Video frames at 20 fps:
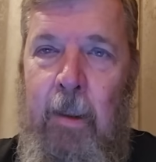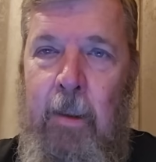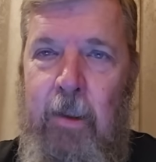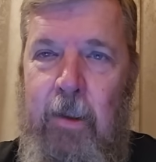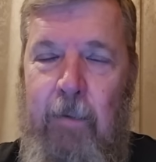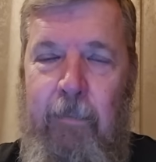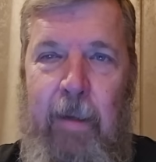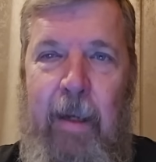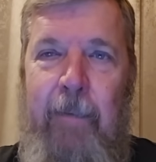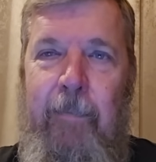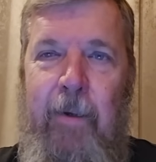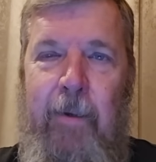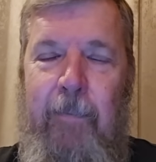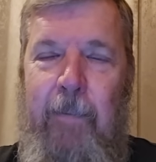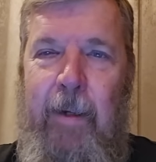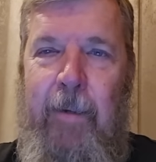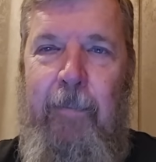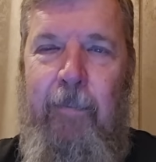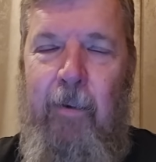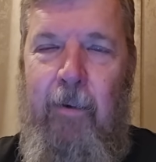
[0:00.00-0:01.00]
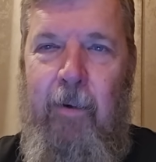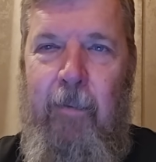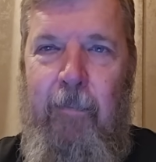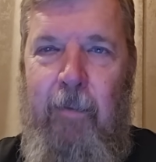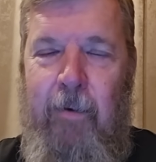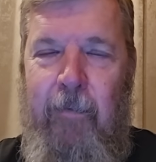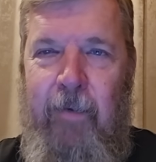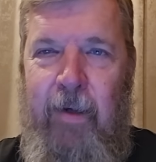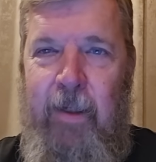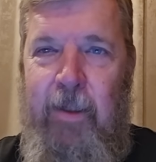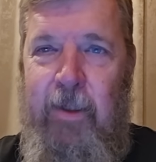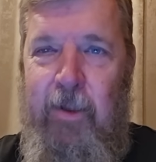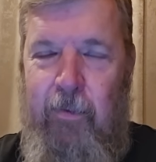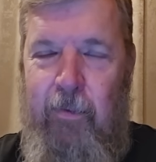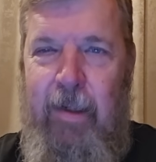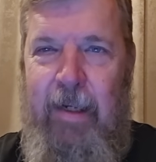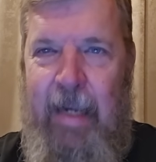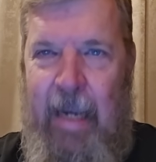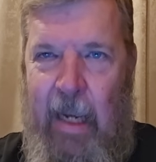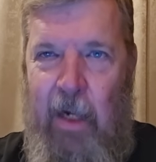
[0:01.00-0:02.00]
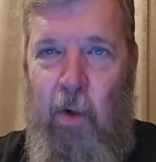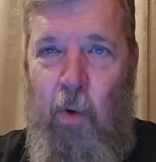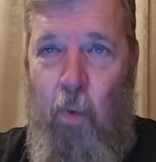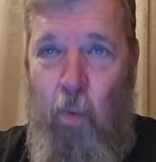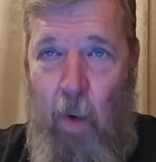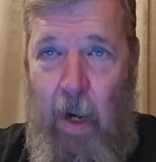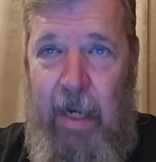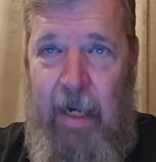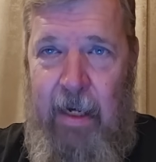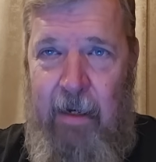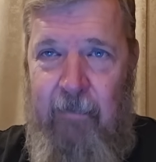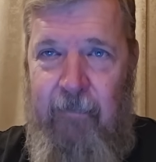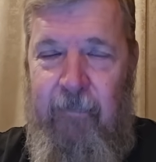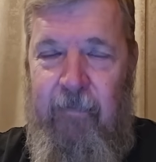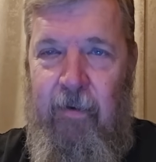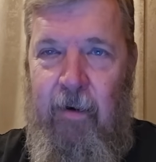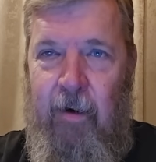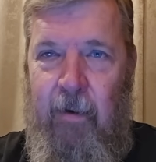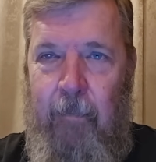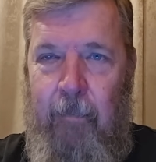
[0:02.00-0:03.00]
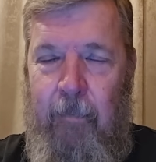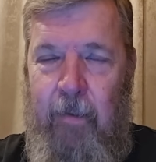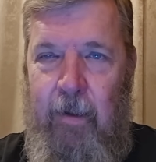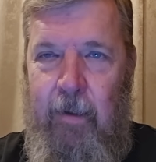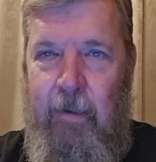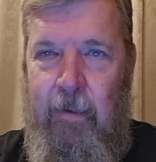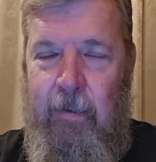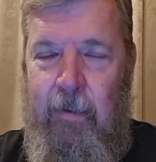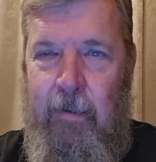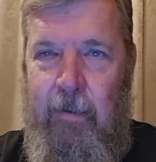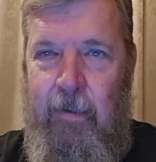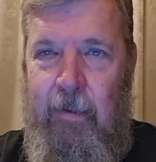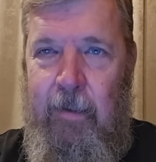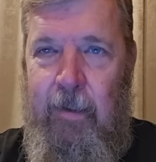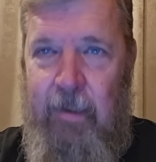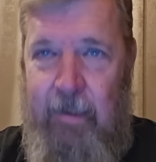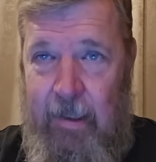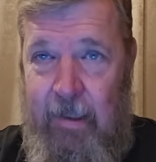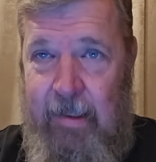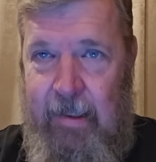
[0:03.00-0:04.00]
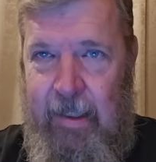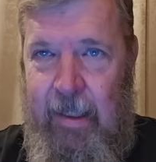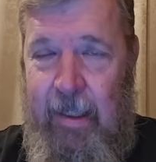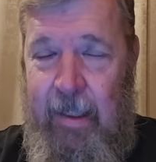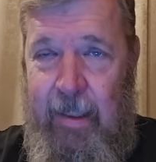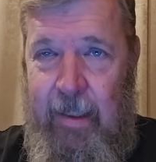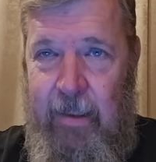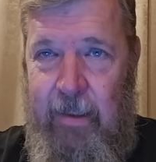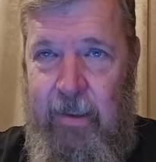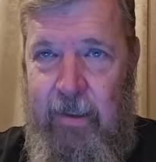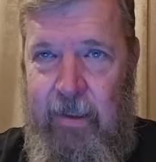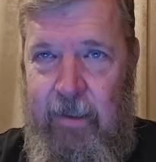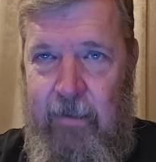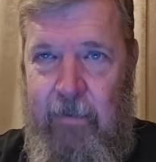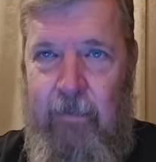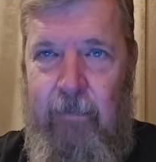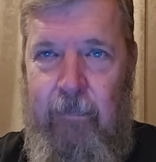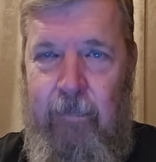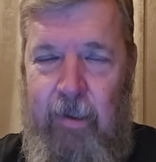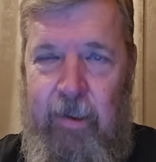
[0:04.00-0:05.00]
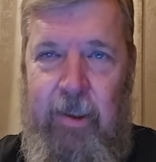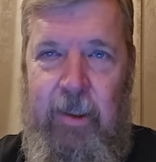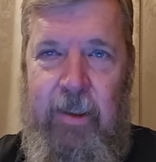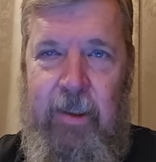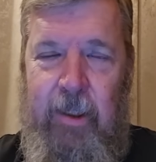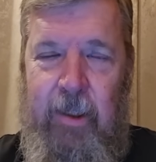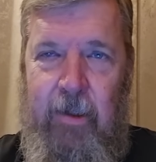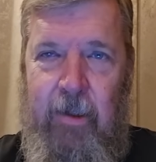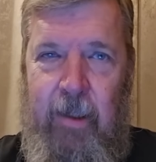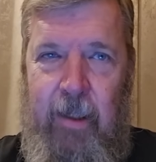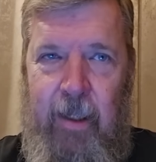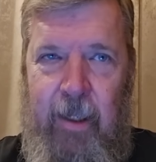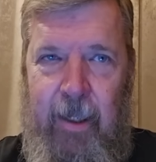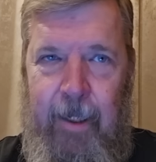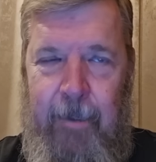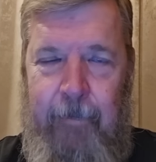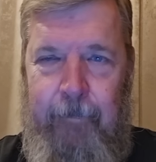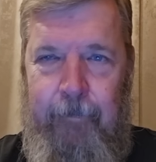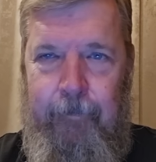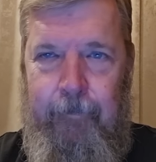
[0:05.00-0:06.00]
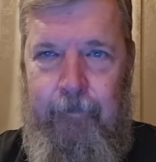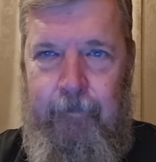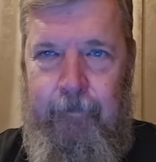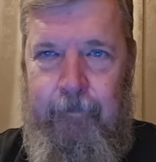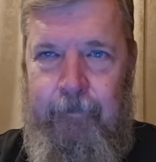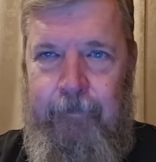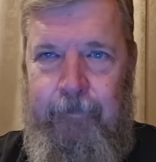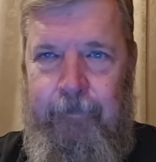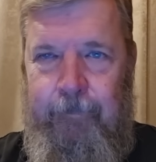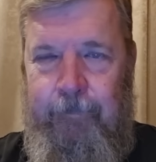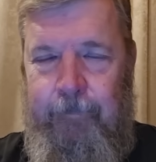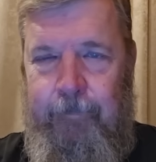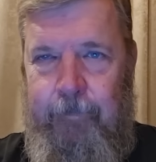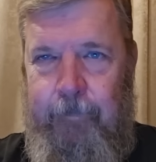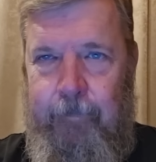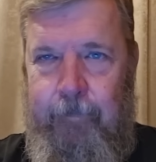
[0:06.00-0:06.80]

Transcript: So maybe people are moving to get away from the cities, which is a good thing.